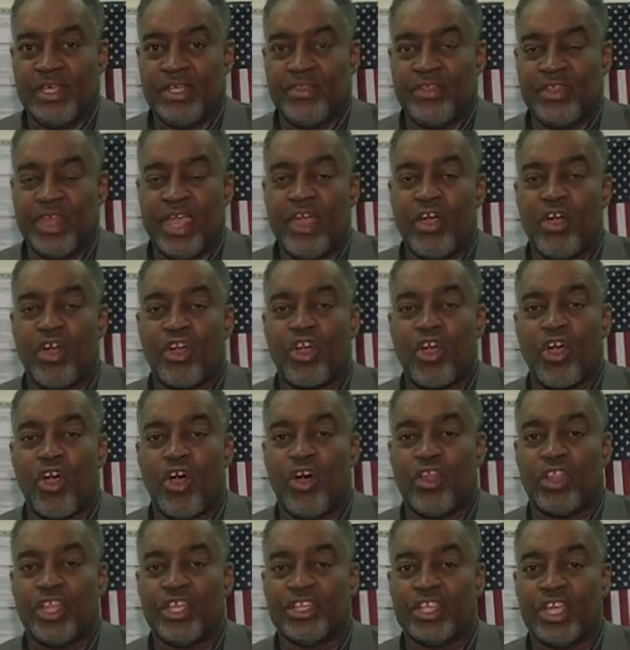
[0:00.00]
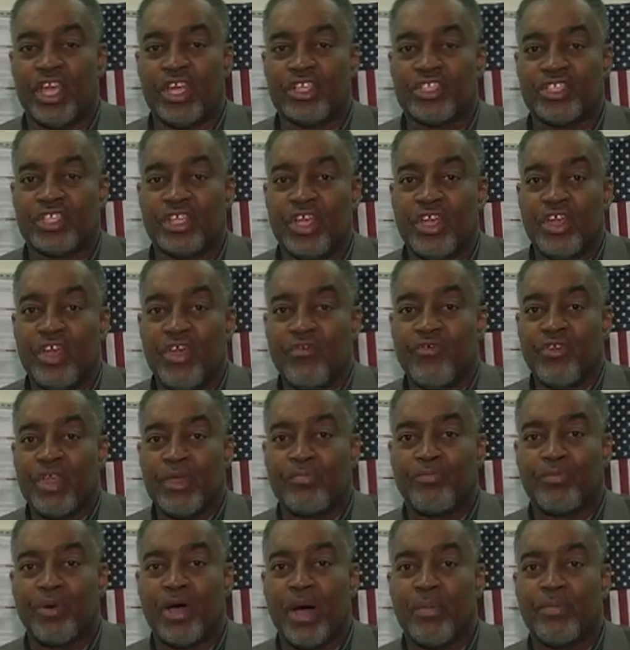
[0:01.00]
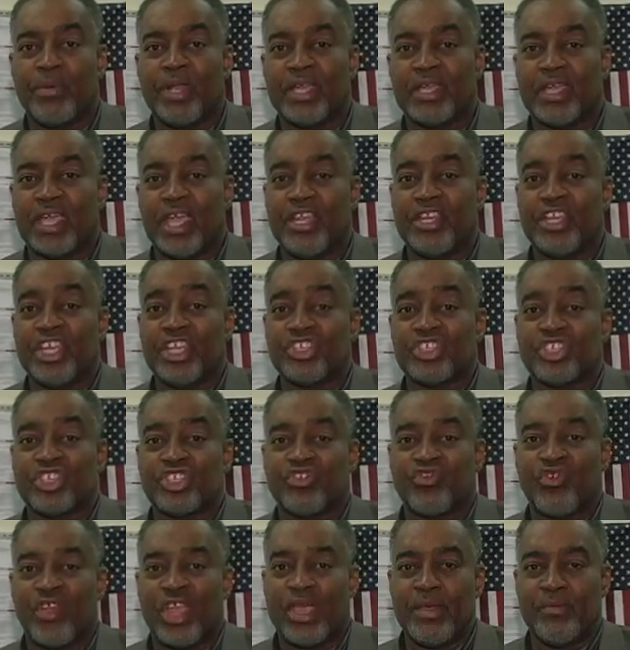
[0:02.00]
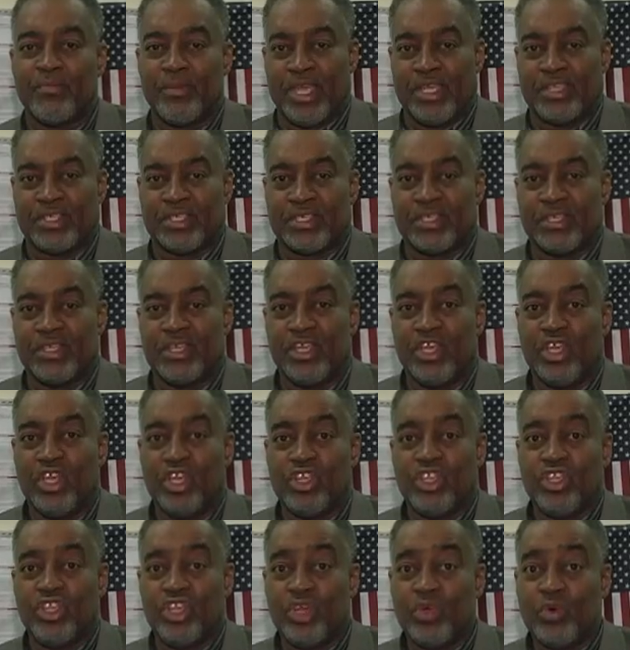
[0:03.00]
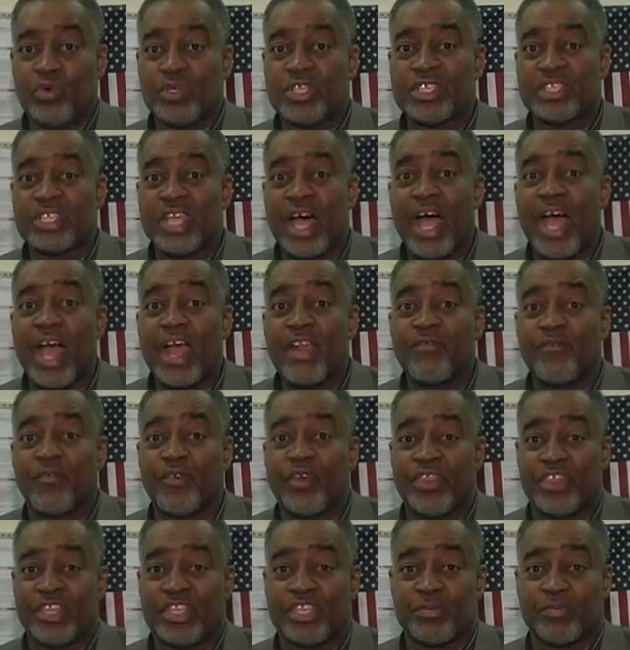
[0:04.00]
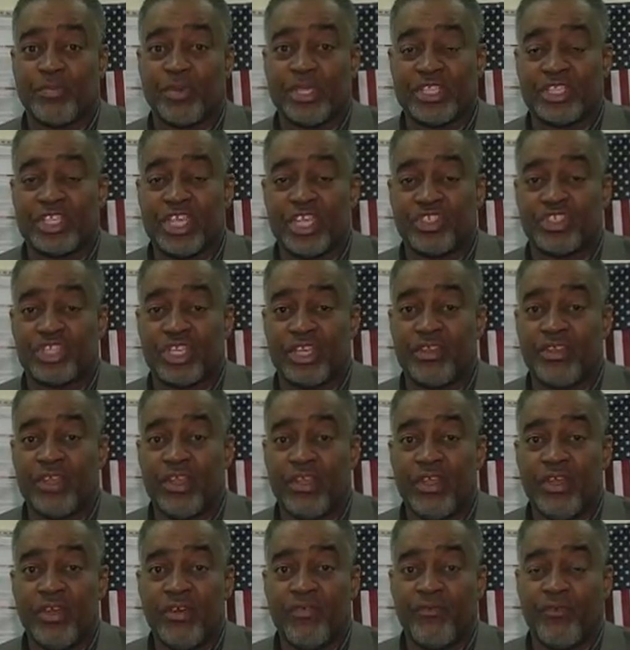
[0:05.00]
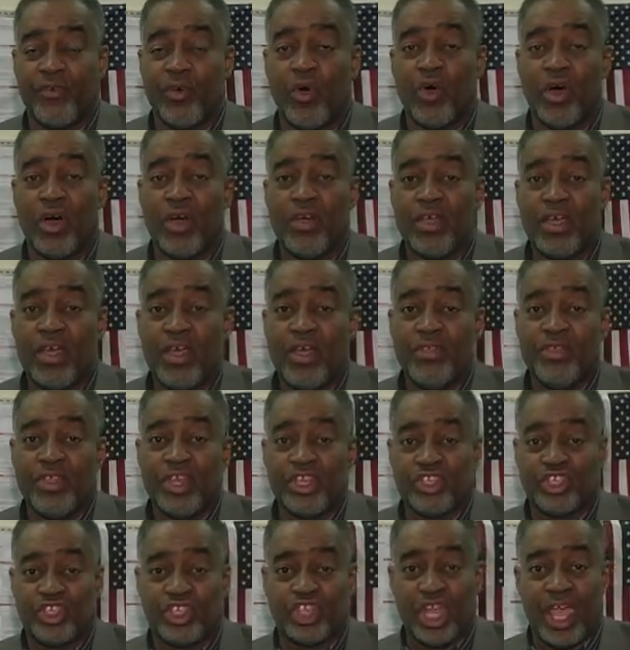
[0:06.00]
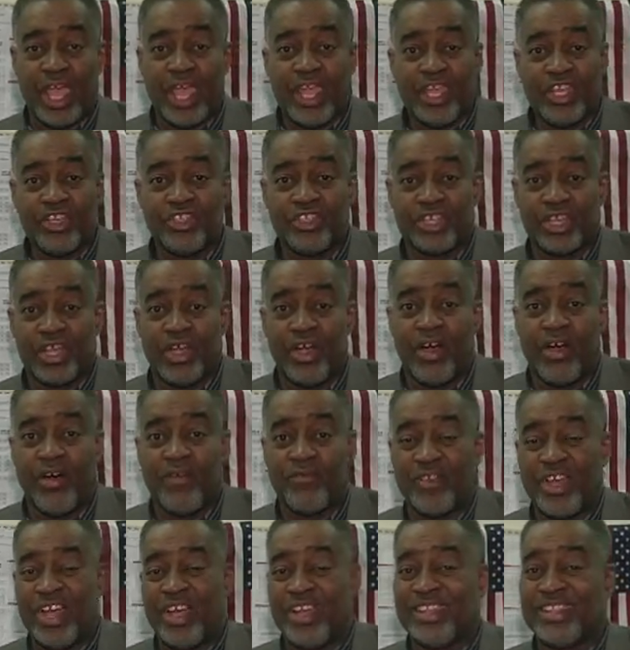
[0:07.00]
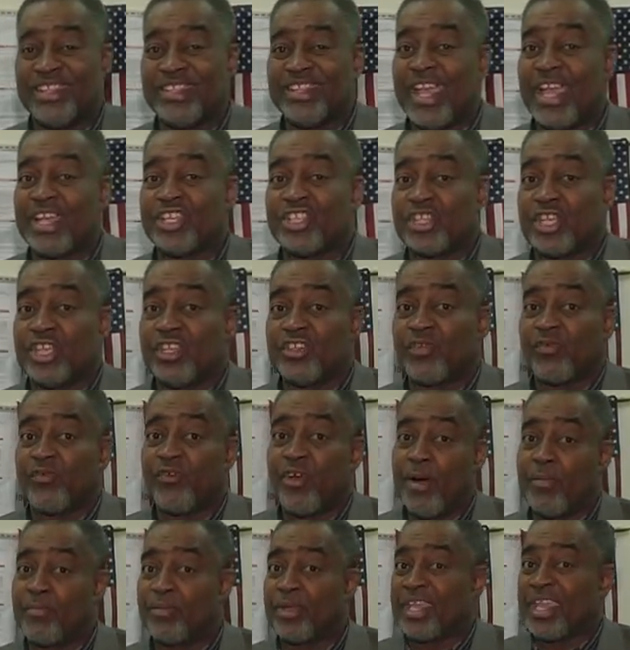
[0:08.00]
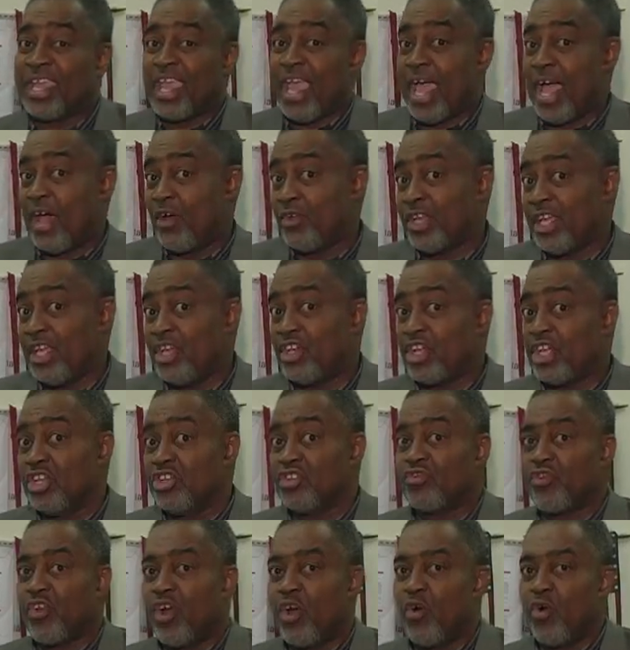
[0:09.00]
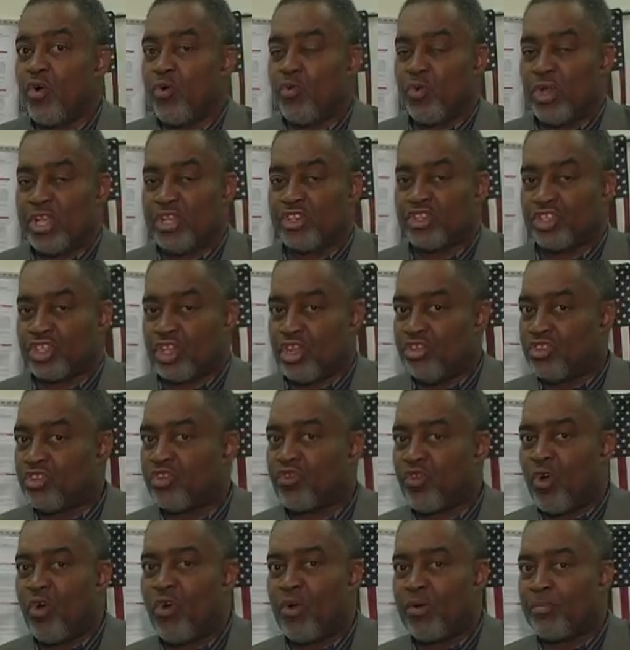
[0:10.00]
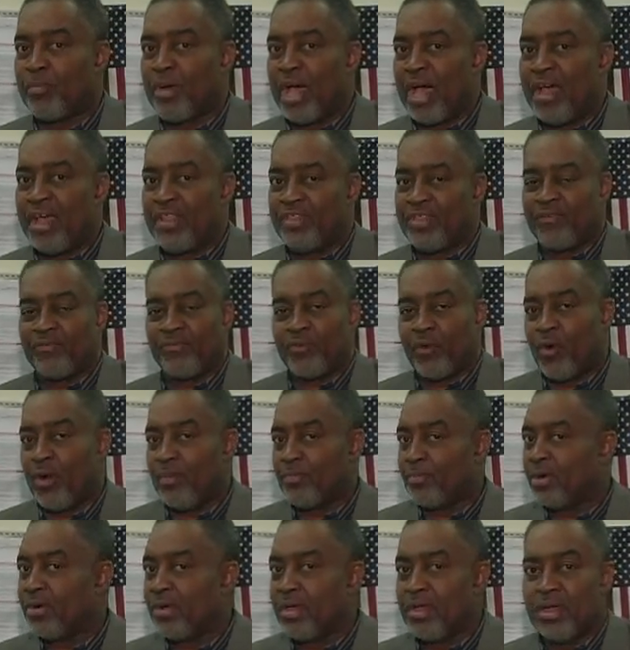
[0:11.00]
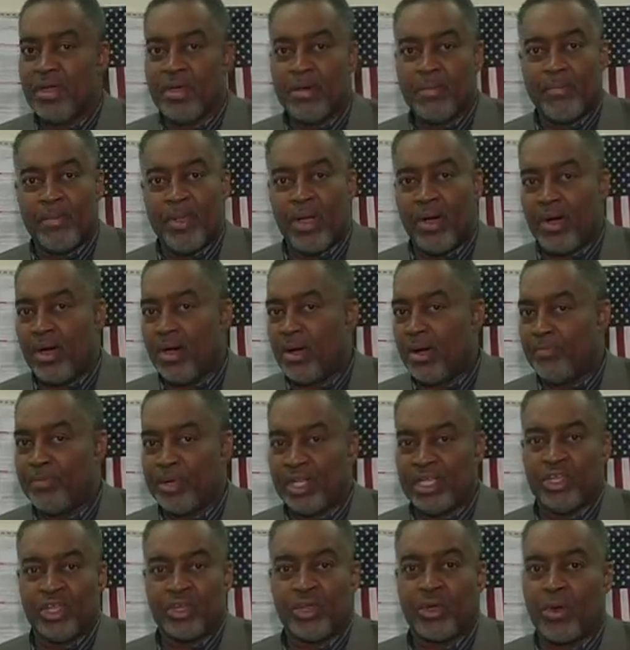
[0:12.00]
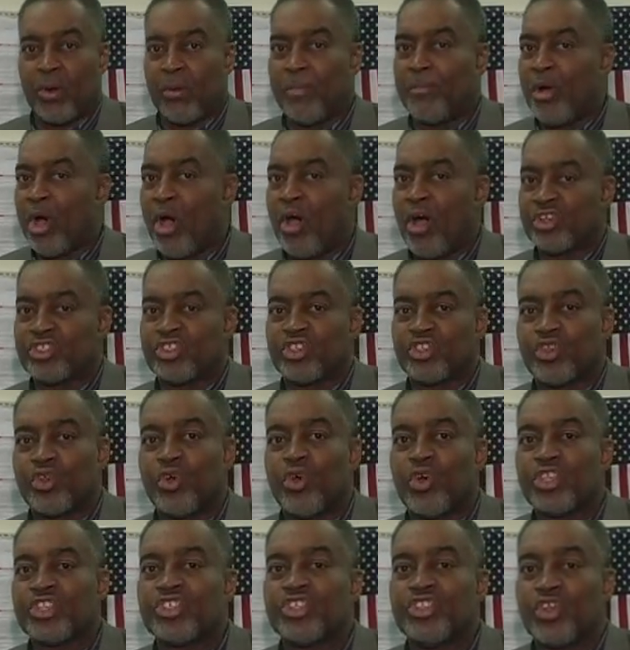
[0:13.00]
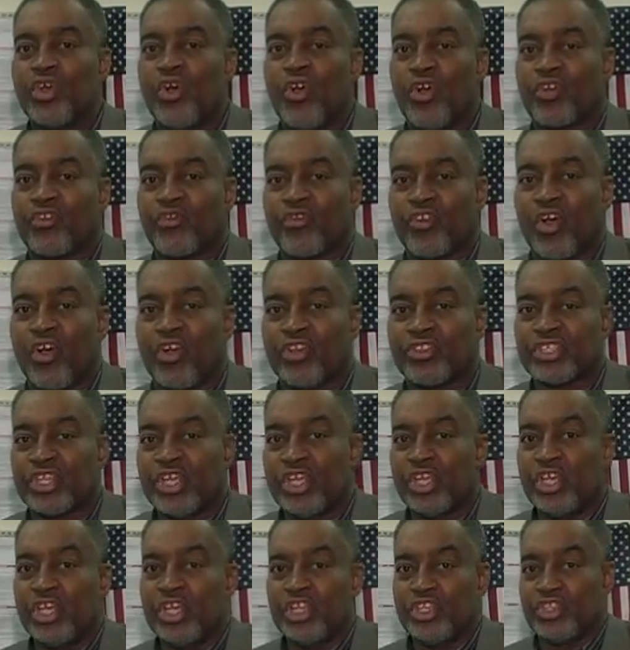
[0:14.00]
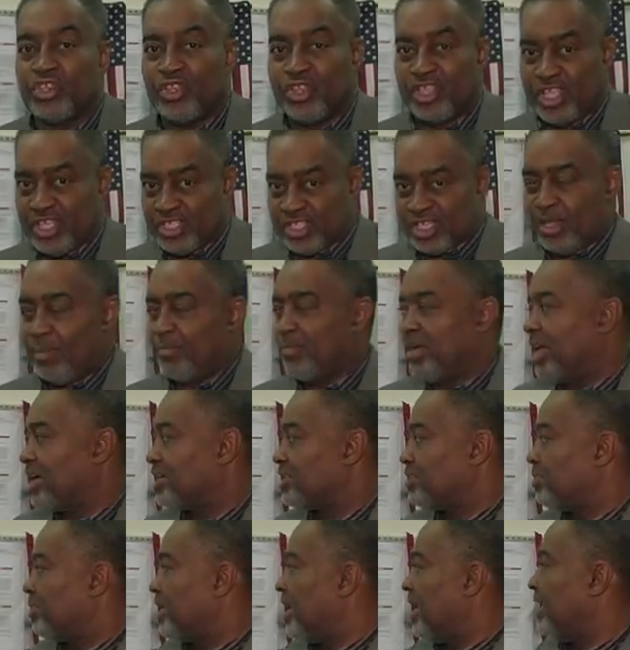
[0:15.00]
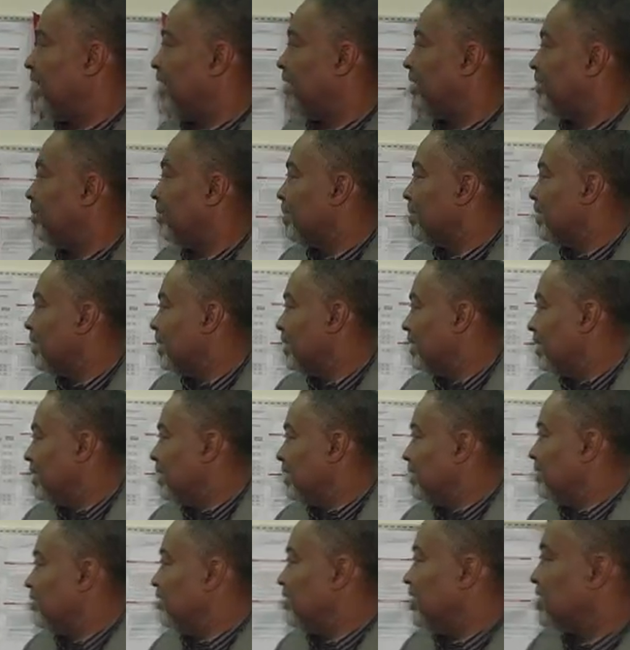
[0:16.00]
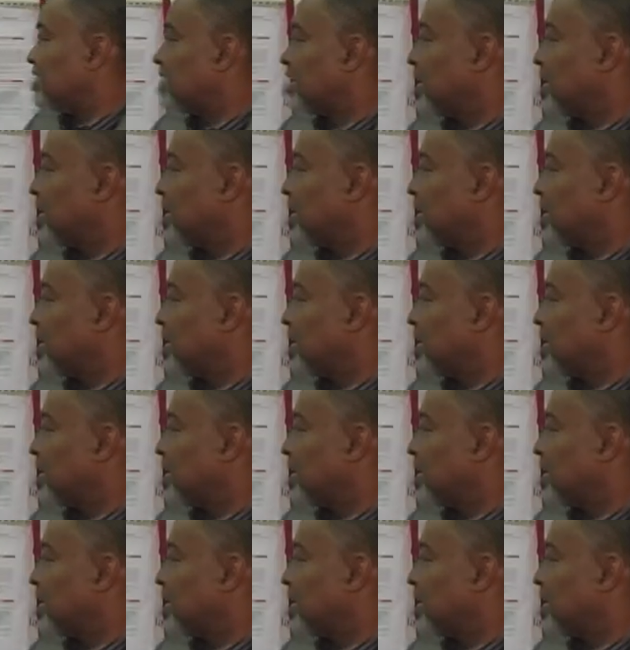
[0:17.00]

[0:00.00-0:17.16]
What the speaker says: They are calling us Republican extremists. You signed for this petition for the change of elections from county control, which controlled by the former political boss, George Norcross, to this. Let me explain. This